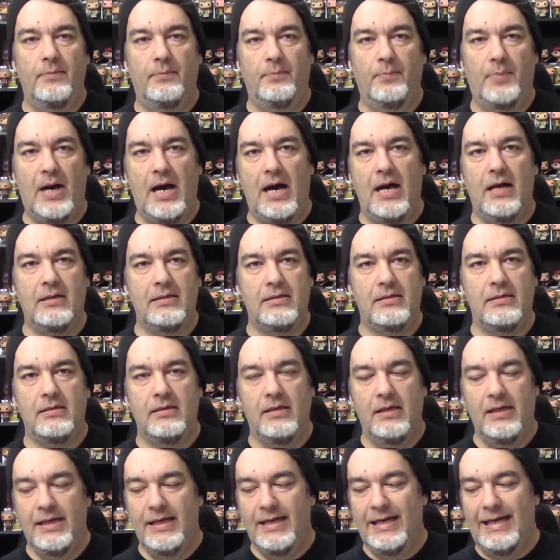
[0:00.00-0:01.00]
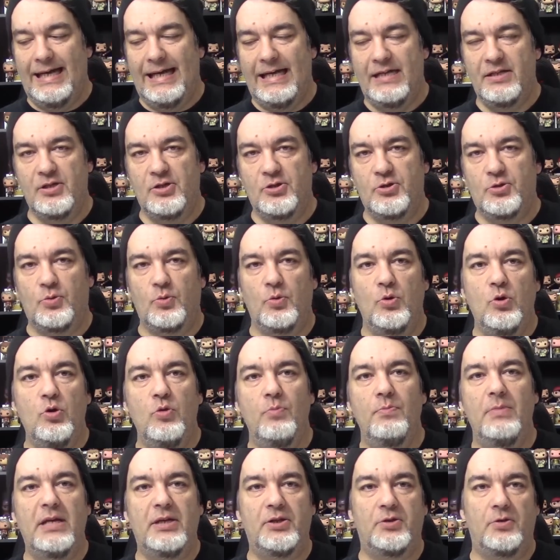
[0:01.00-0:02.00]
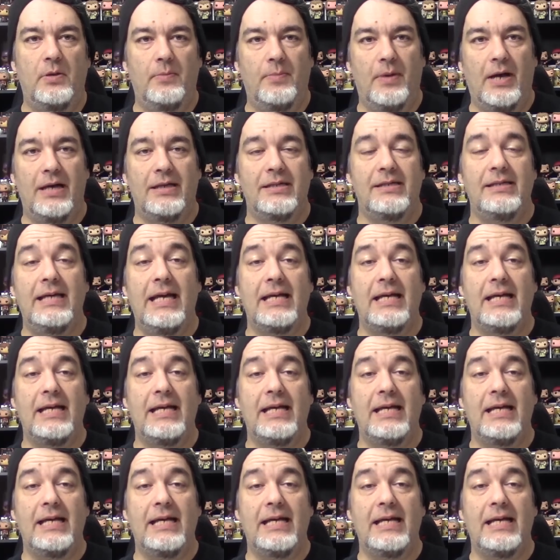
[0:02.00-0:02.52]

box is a true mystery box.